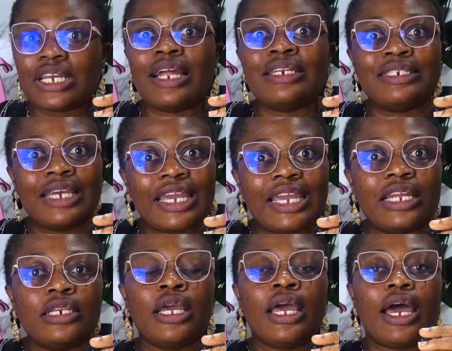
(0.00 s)
and
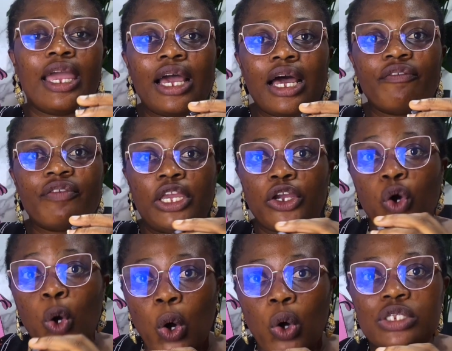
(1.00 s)
then I have a
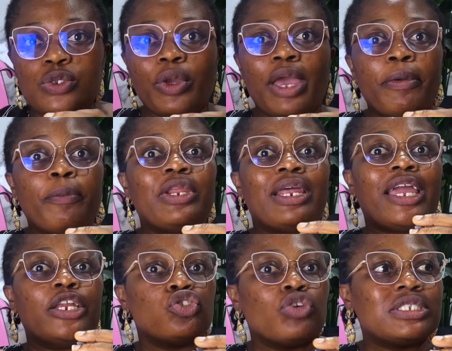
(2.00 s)
course where people that are
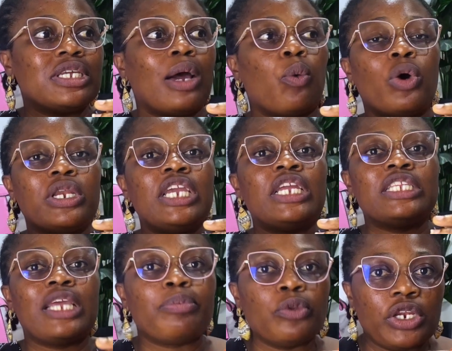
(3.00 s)
interested and want
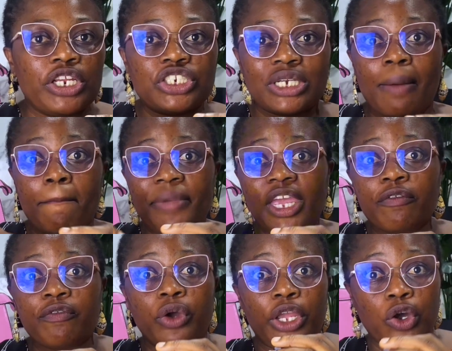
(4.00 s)
in-depth knowledge can pay
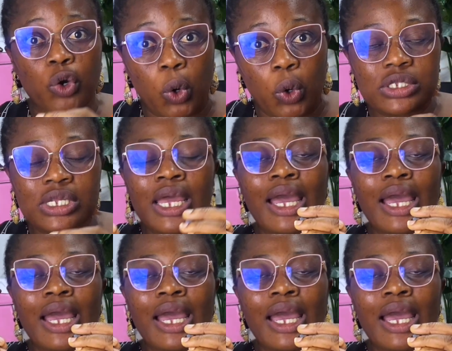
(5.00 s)
for a course